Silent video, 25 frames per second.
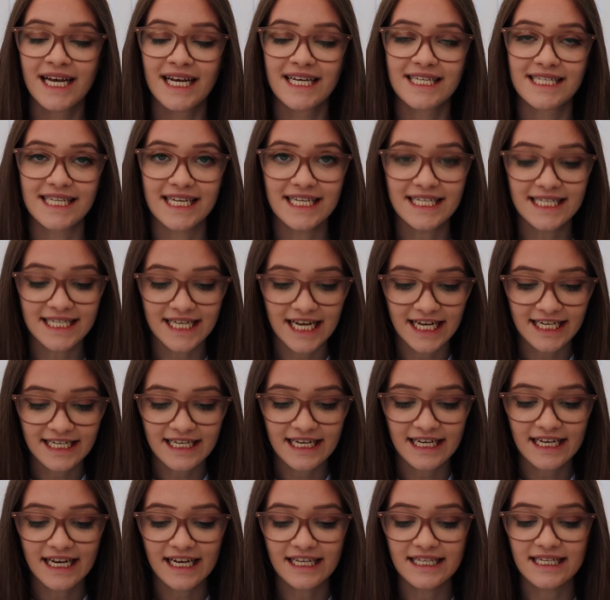Since
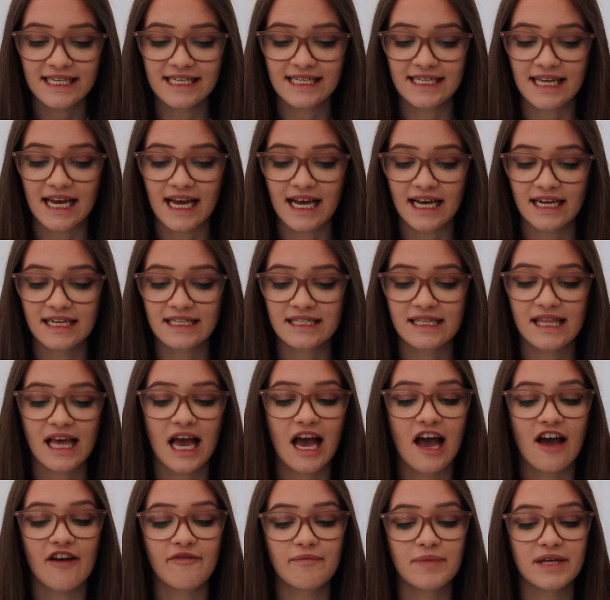1996,
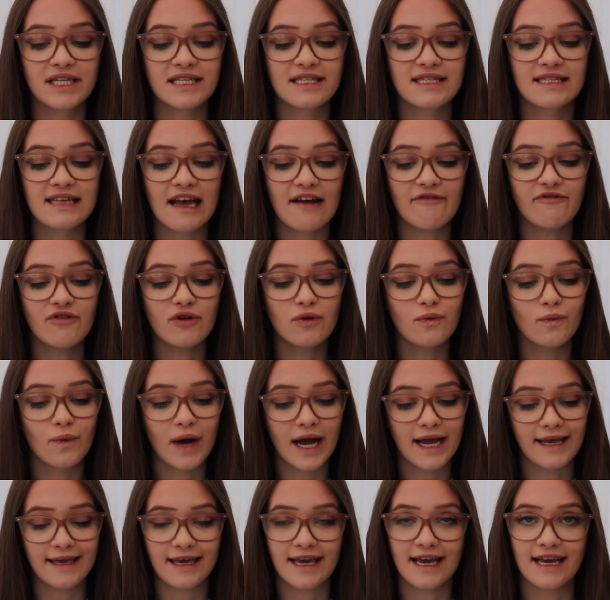there have been several
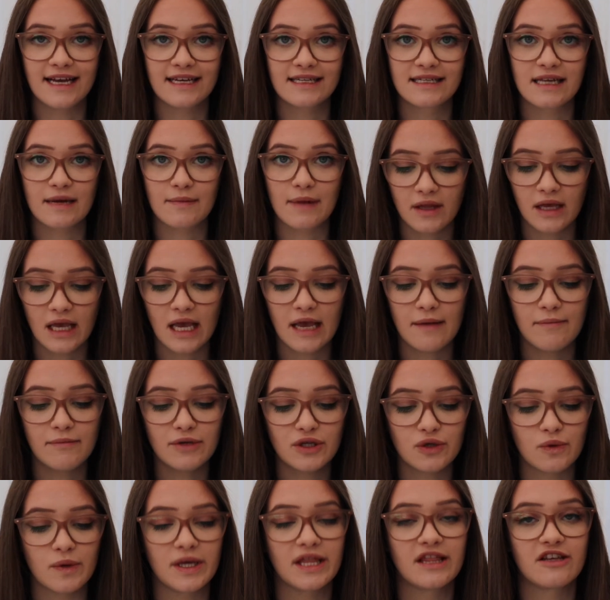wet years in
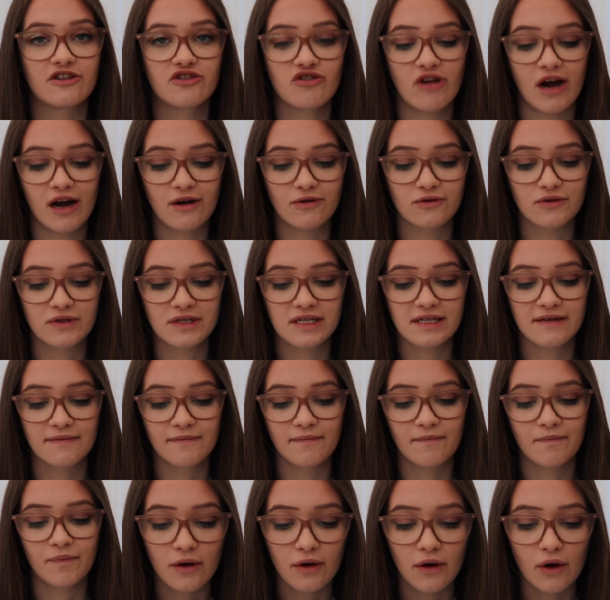between the droughts.
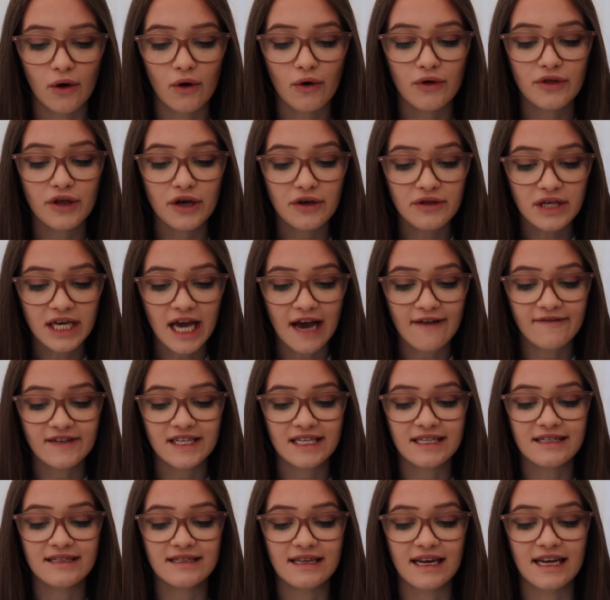Although the
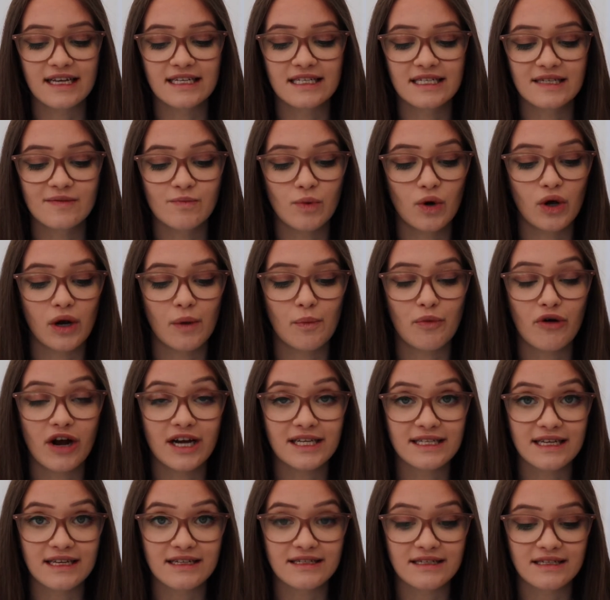evidence is small at
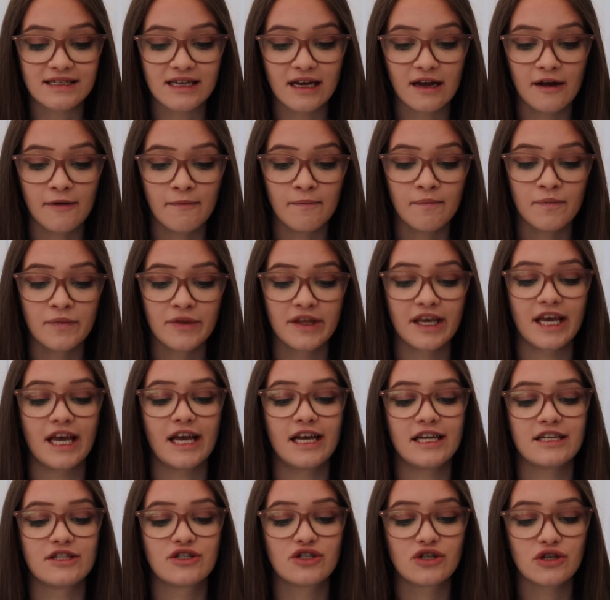present,
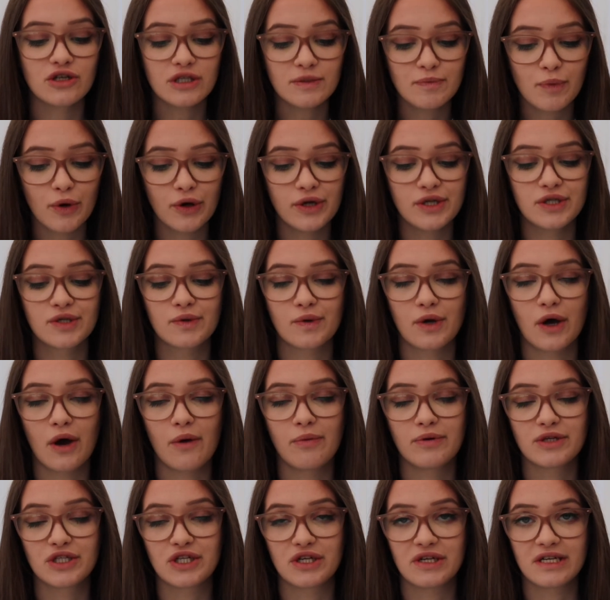it does point to an
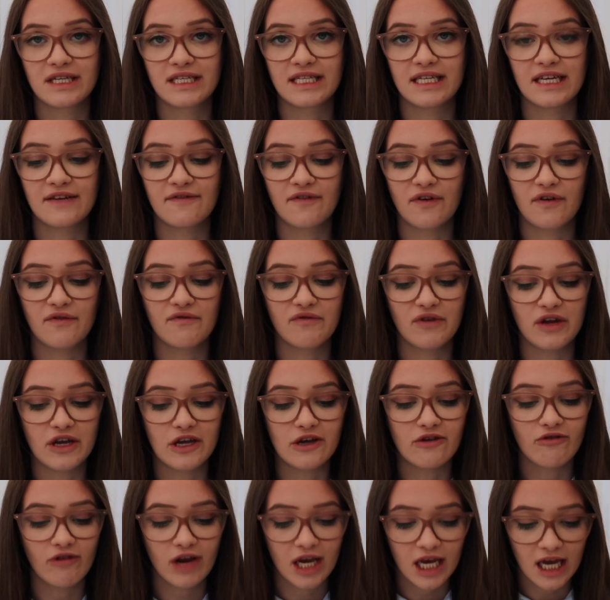opportunity for
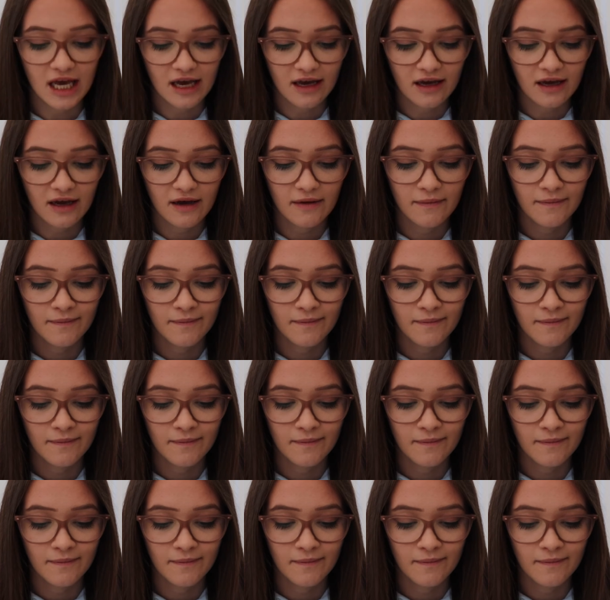regreening,